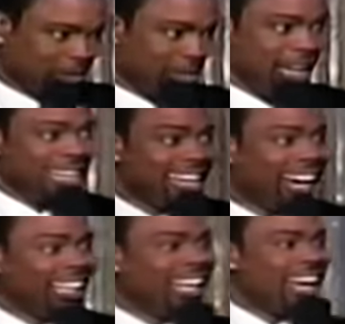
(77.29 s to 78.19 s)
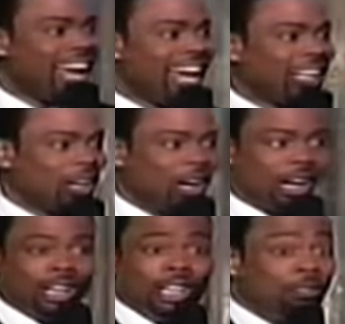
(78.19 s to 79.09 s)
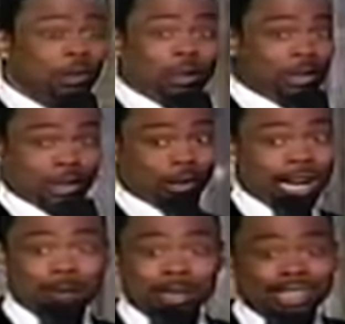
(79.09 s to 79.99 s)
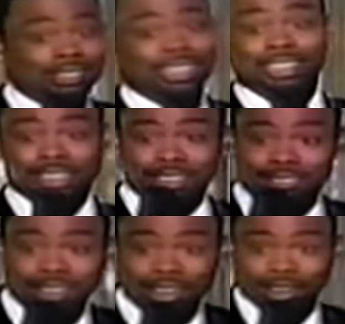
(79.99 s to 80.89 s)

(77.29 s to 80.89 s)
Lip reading: None at all. You go to the Grammys, they're singing.